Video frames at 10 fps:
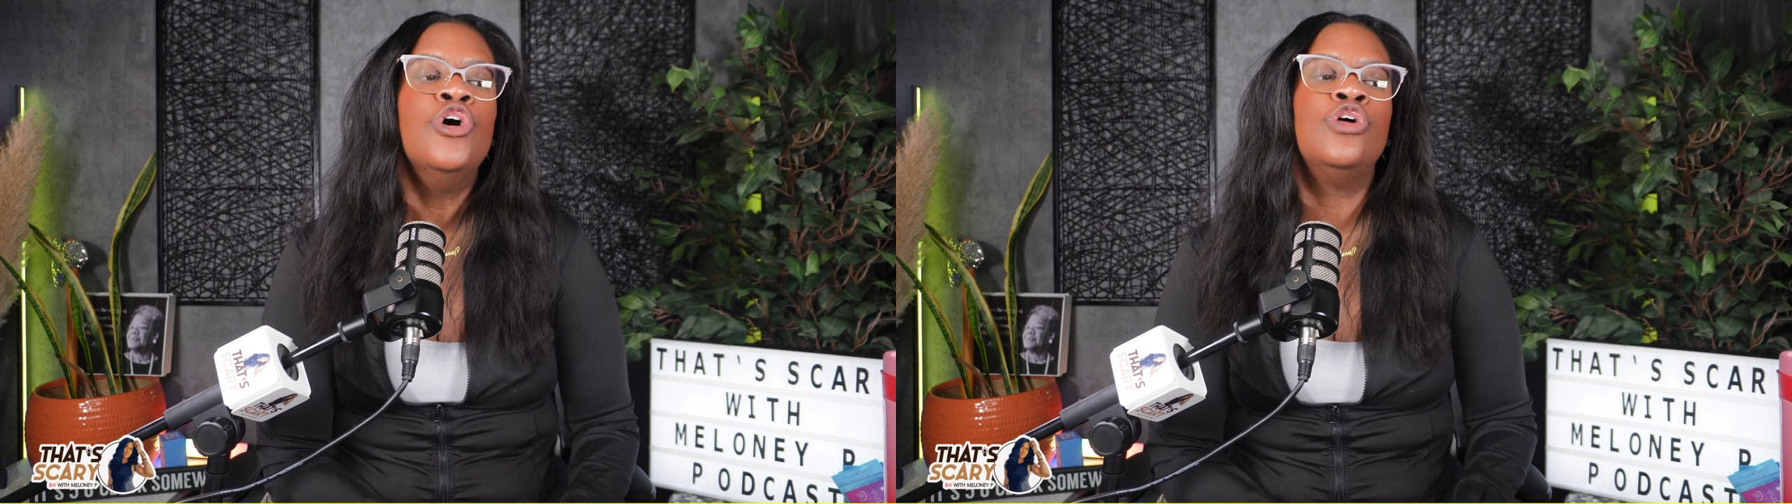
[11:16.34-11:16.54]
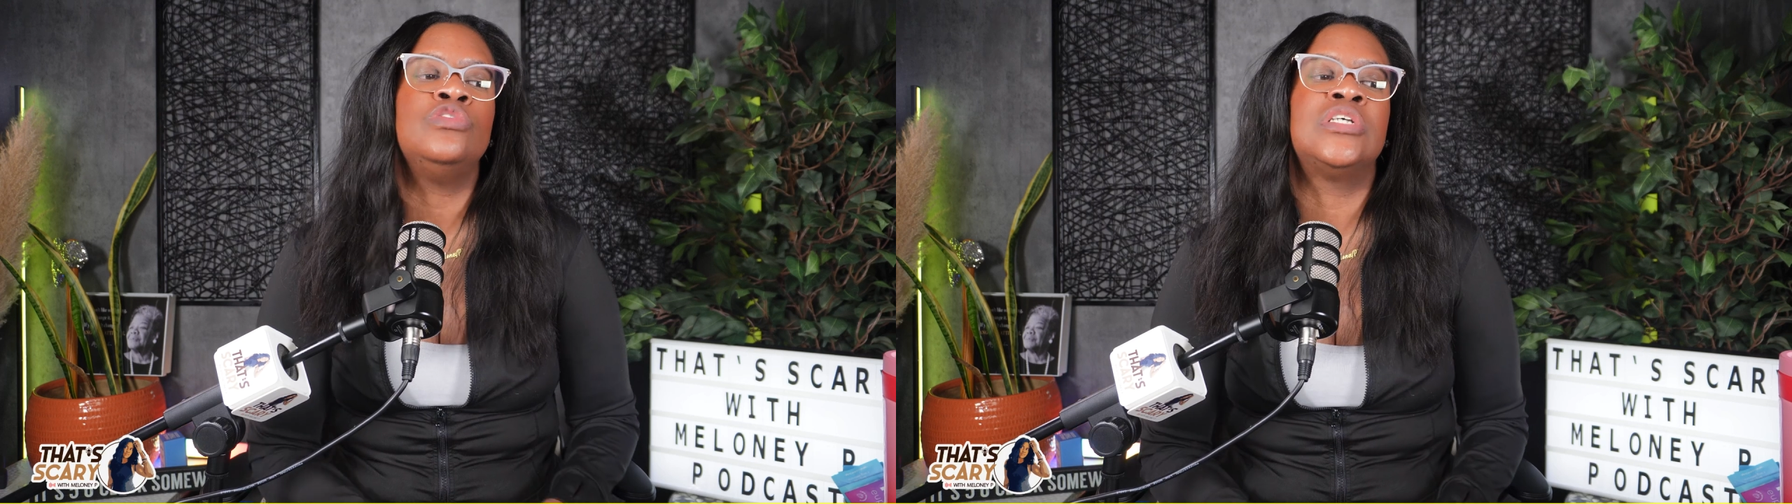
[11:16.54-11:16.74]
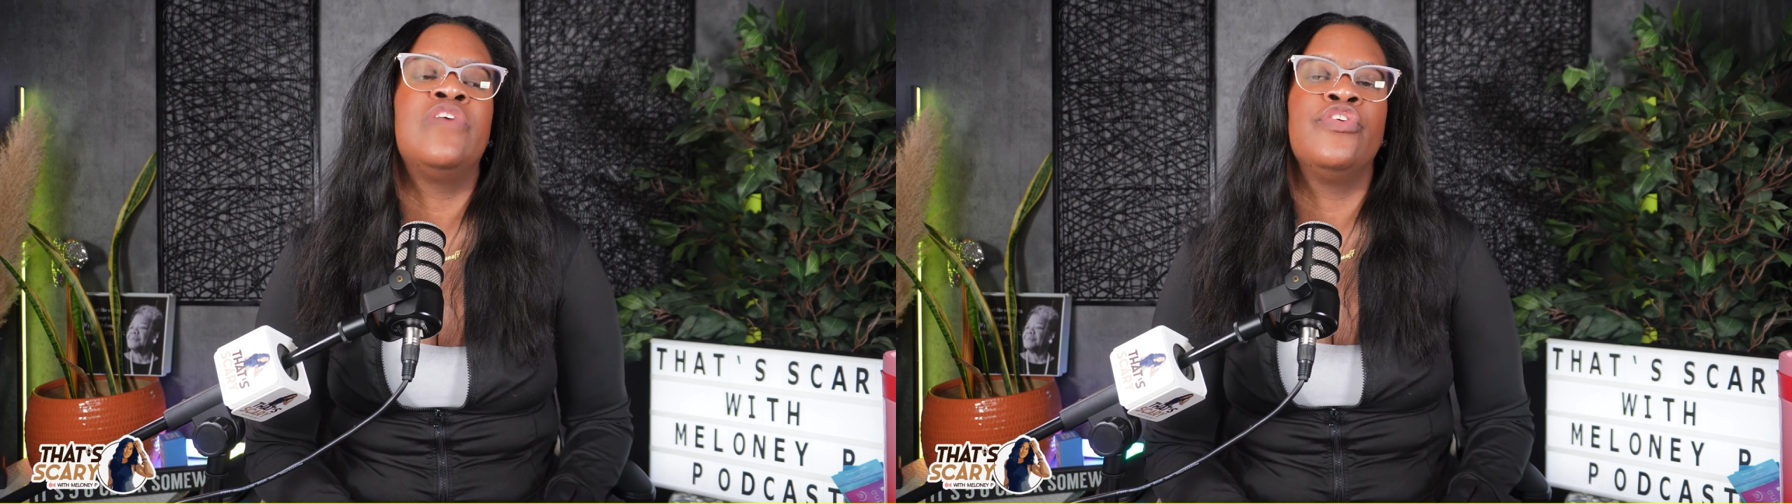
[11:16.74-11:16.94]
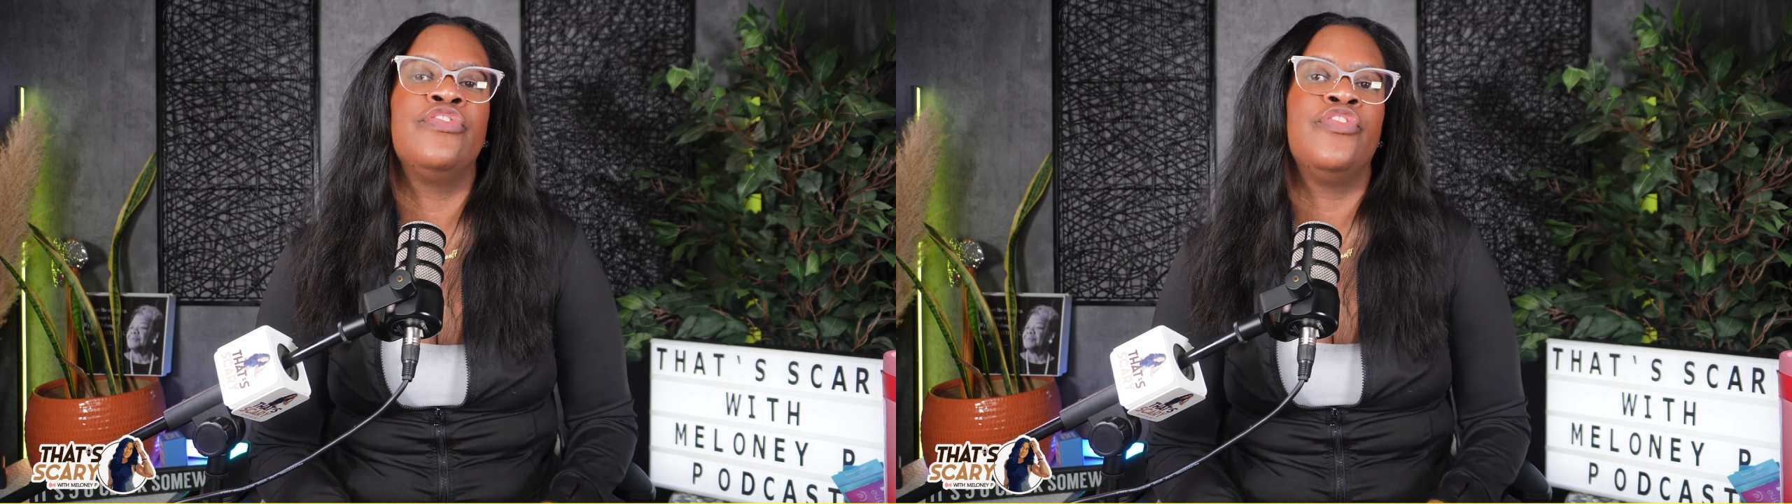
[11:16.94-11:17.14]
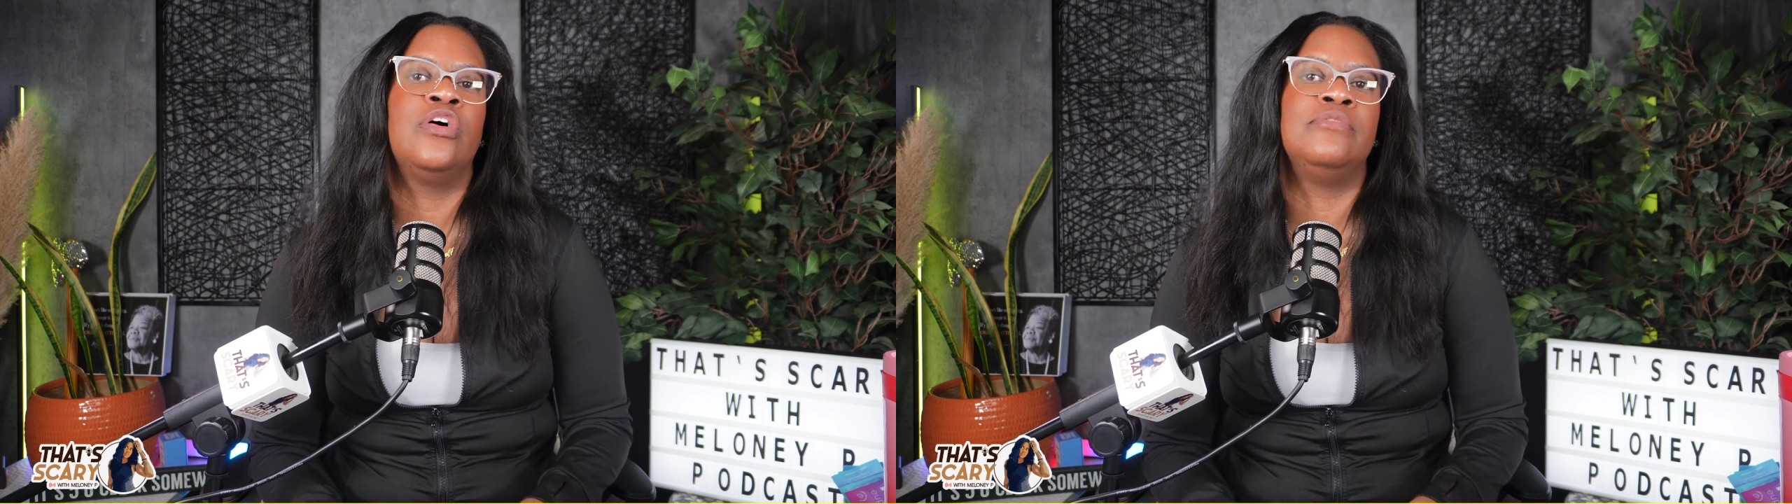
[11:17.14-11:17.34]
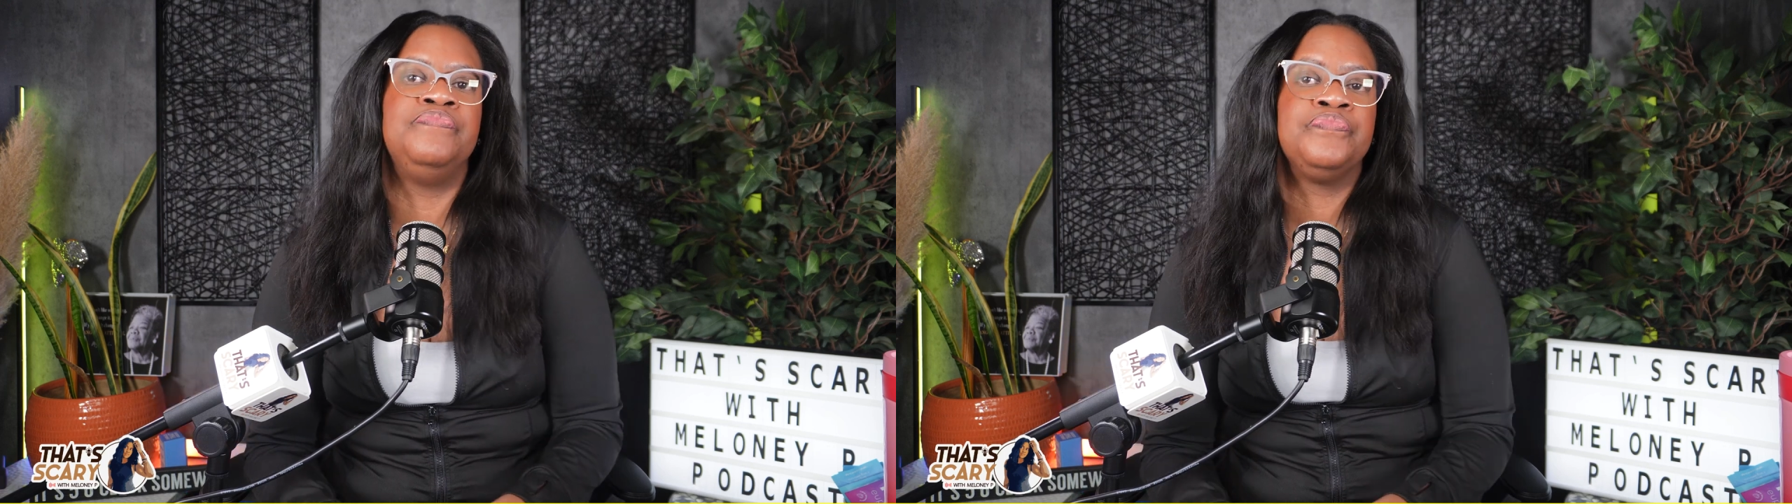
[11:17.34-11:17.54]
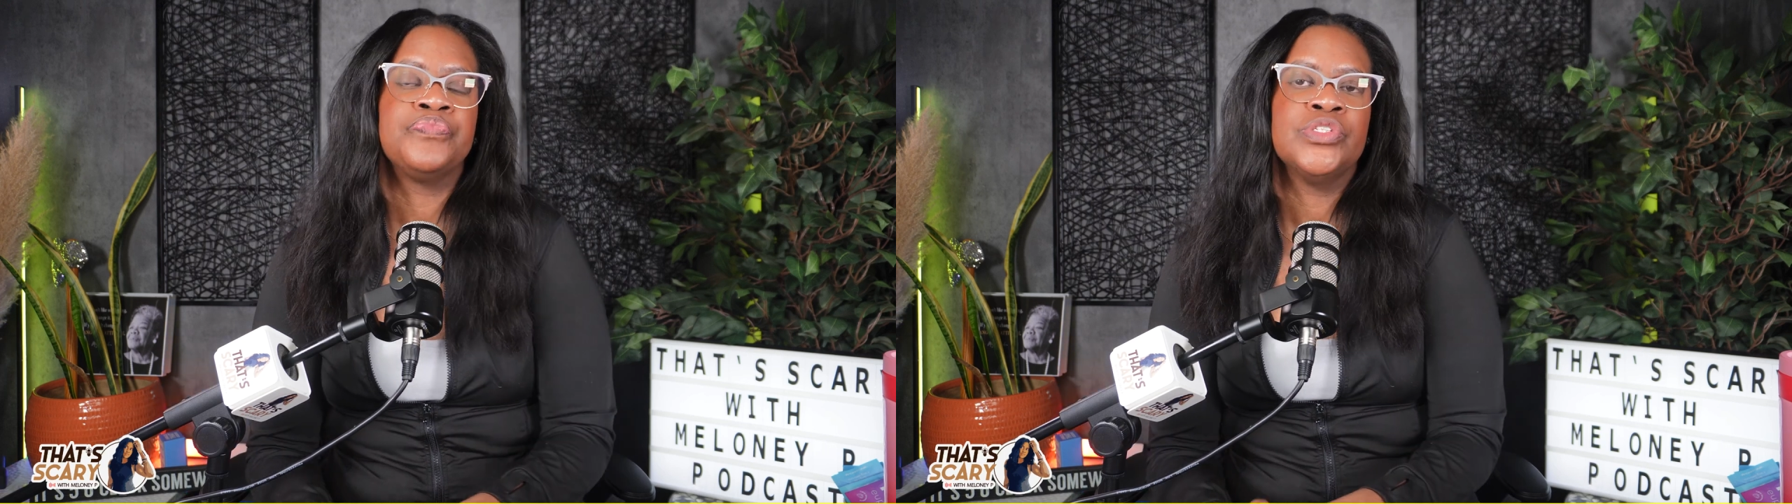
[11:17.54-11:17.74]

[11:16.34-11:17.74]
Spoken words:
who suffer from